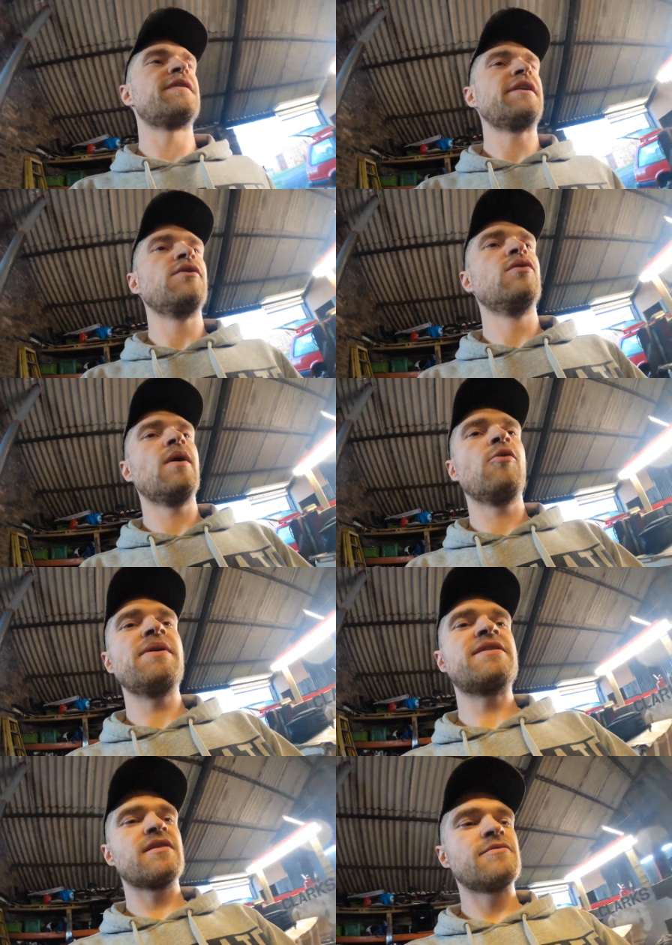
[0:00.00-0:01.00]
video will
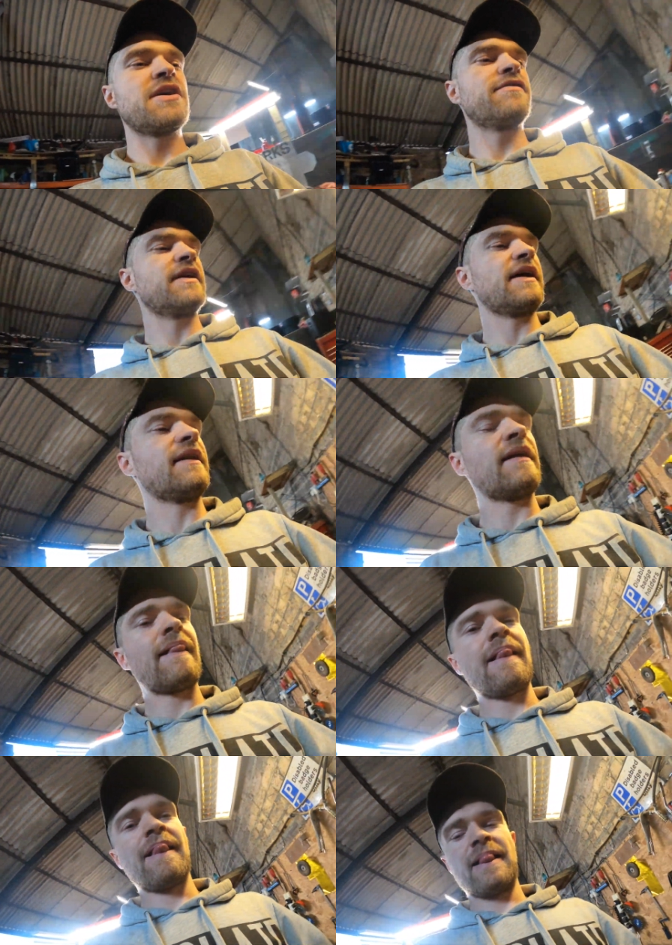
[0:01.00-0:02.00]
be some drifting,
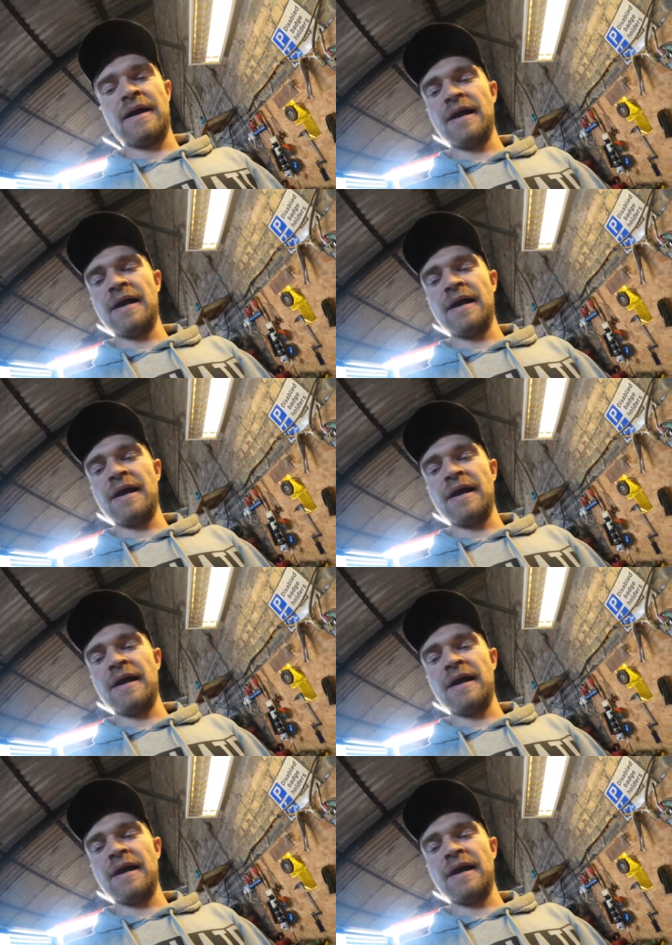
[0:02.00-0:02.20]
and